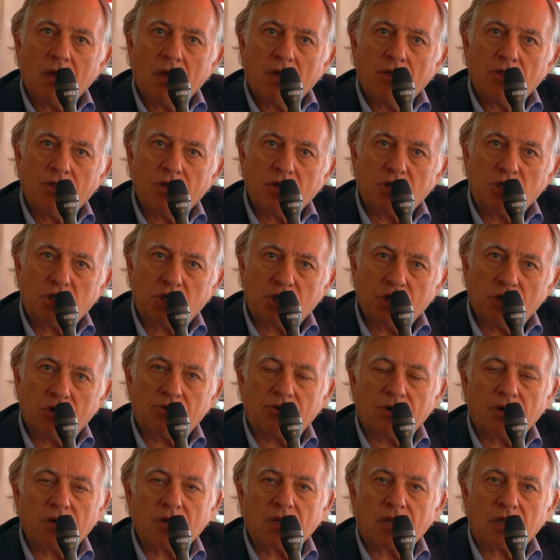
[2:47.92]
the
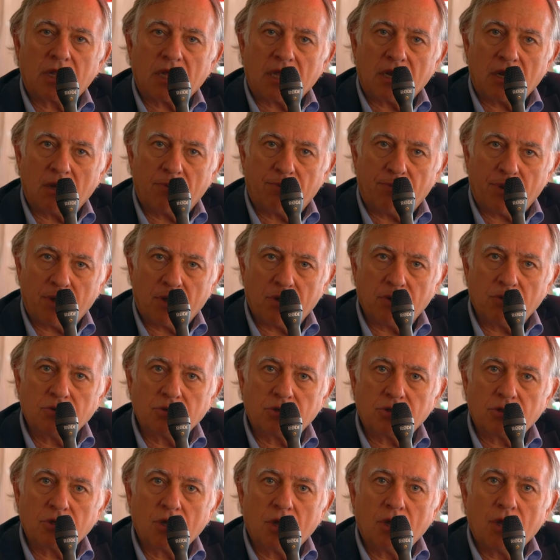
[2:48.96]
children can
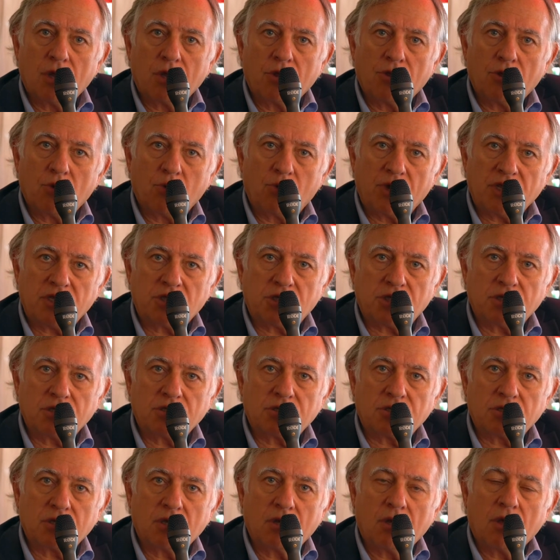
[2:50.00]
oppose the
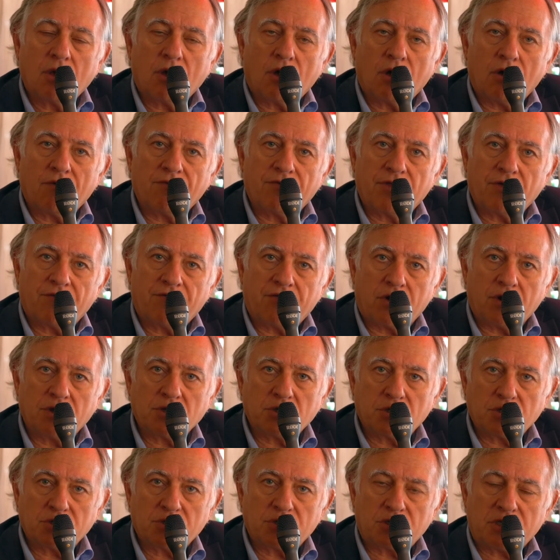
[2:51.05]
wishes of the
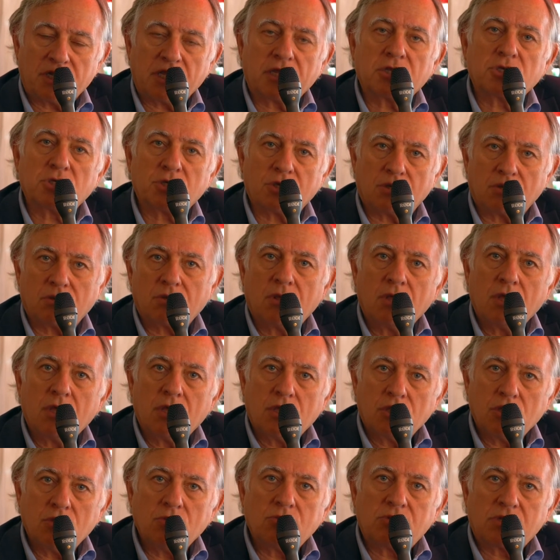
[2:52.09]
foreign jurisdiction
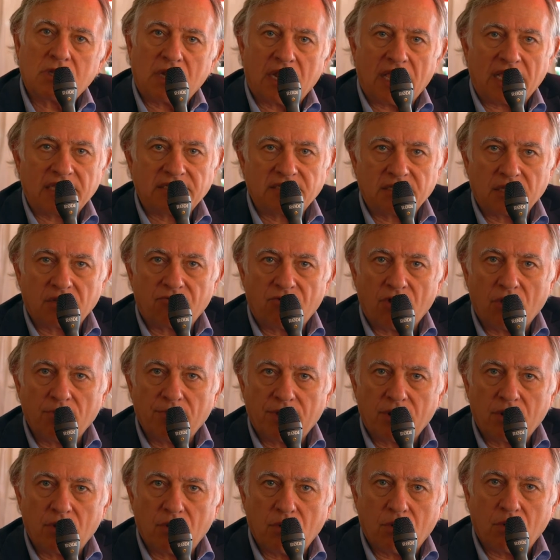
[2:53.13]
utilizing
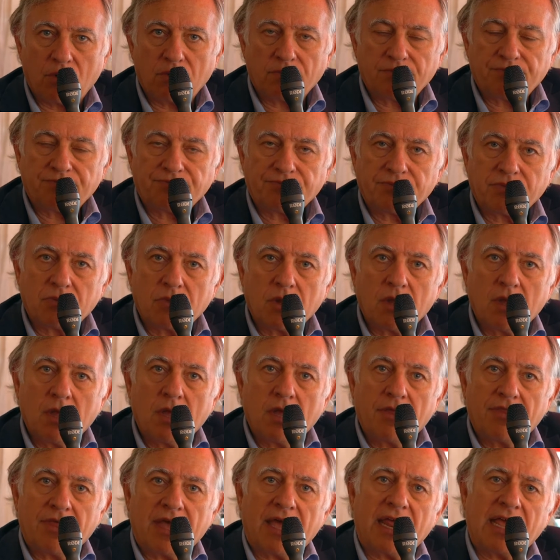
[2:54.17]
Roman law.
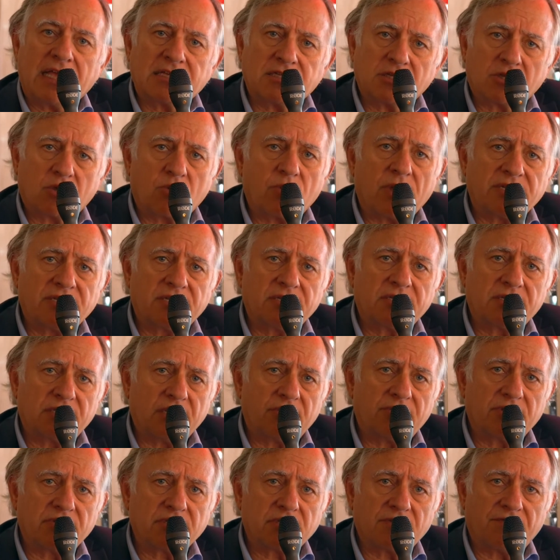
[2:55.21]
That has quite a
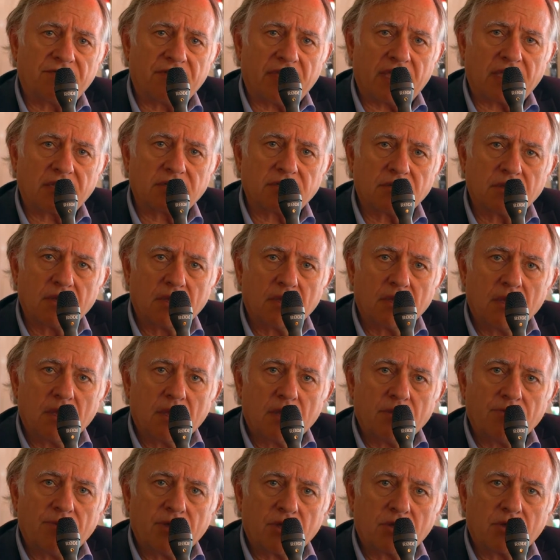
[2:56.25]
serious effect,
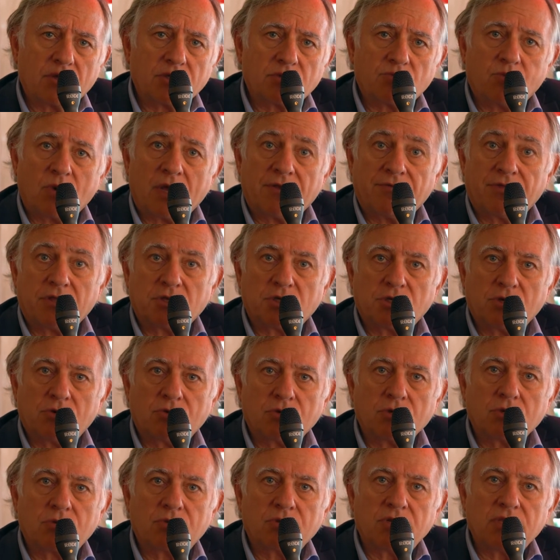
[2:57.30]
because one of the
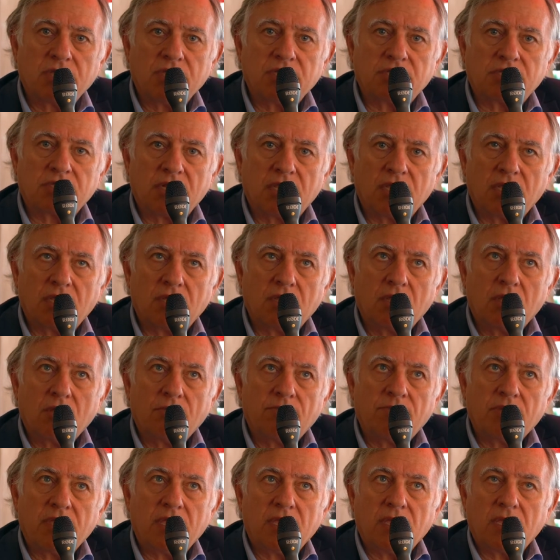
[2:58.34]
children could easily
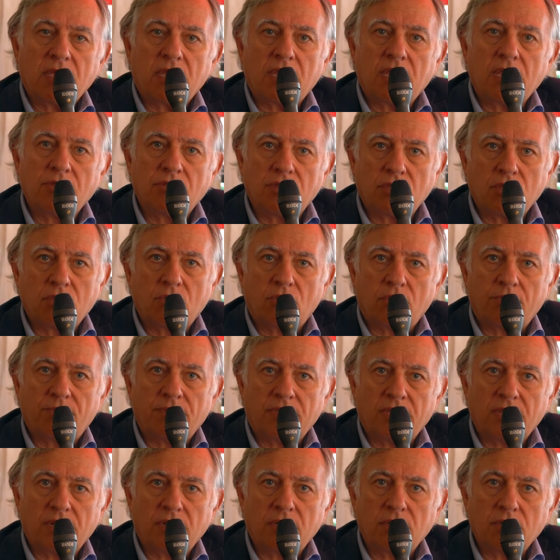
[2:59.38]
be in the
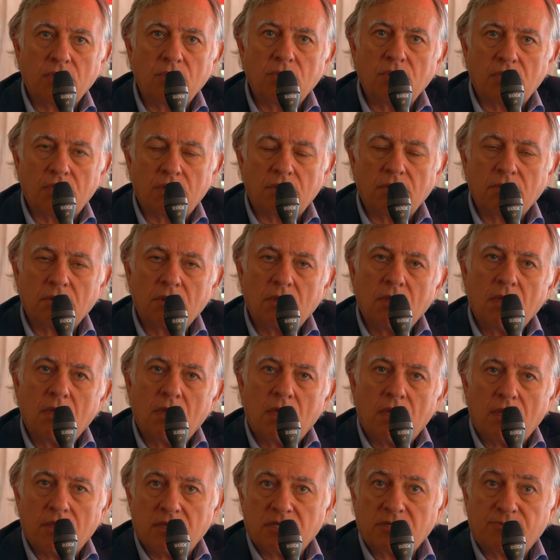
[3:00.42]
European Union,
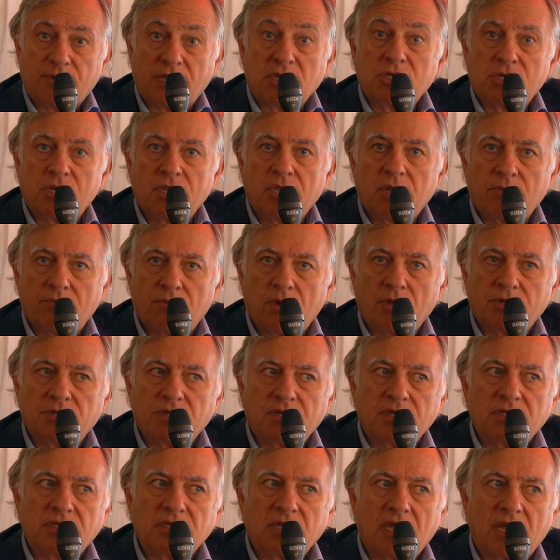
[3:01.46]
especially in
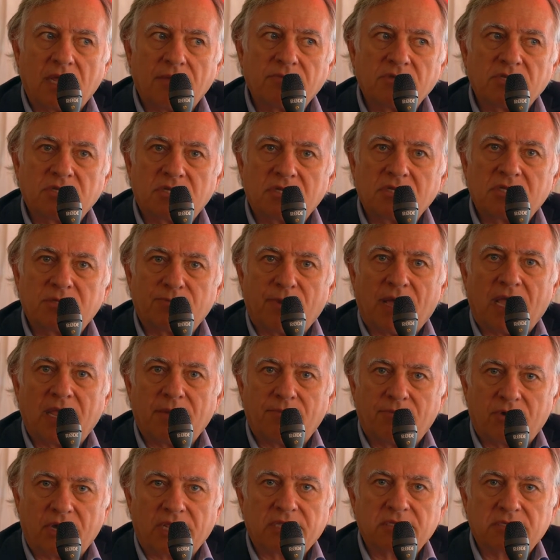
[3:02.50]
modern times,
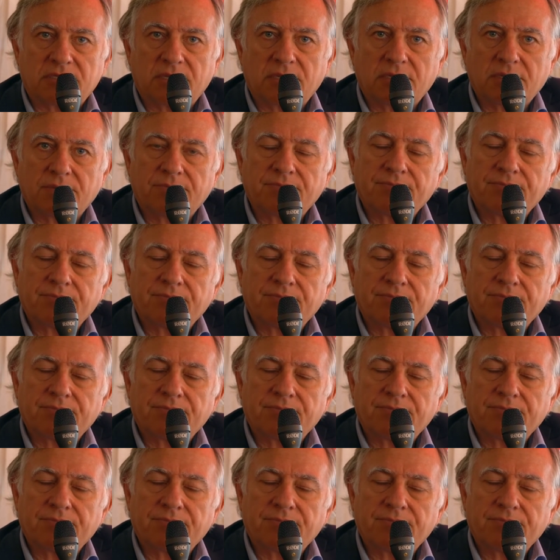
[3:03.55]
despite Brexit.